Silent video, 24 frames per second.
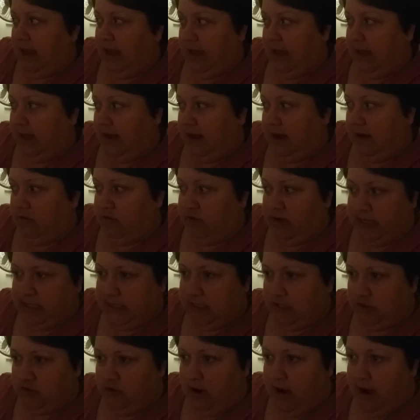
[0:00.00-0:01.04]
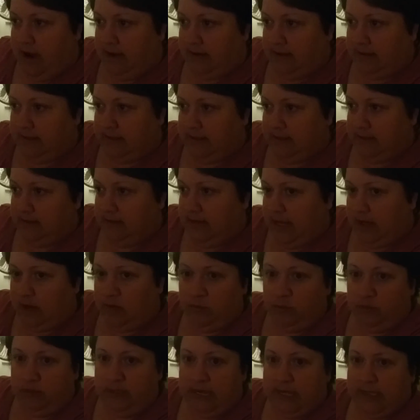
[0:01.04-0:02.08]
in a restaurant. Like
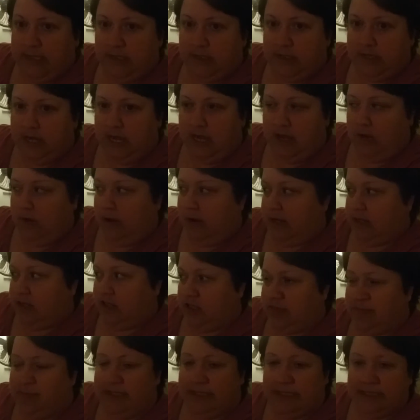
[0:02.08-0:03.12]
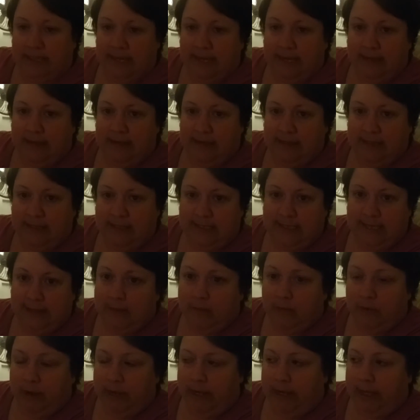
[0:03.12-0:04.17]
yesterday, I took my son to
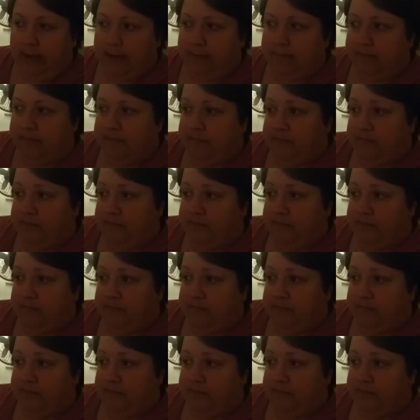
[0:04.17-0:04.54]
Subway.